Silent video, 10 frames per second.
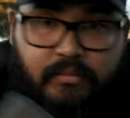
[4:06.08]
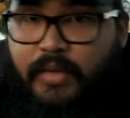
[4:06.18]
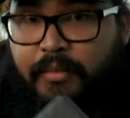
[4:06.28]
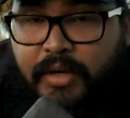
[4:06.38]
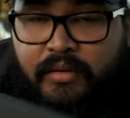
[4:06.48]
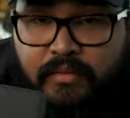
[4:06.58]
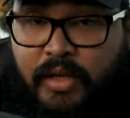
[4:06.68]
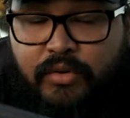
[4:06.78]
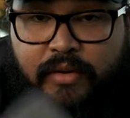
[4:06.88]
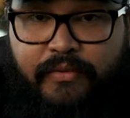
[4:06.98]
I mean,
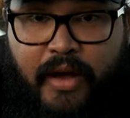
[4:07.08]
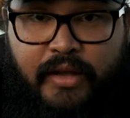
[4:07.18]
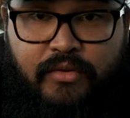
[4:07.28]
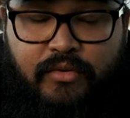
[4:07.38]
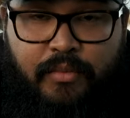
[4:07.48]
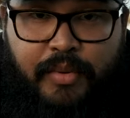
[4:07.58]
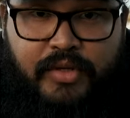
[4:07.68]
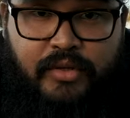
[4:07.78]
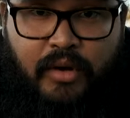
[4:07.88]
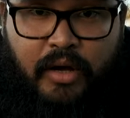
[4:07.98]
then you can fine tune your
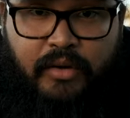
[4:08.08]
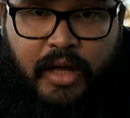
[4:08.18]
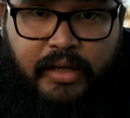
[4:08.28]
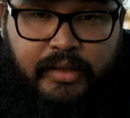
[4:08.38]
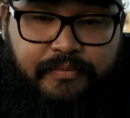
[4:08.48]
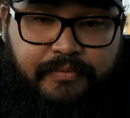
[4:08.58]
picture to how you like it.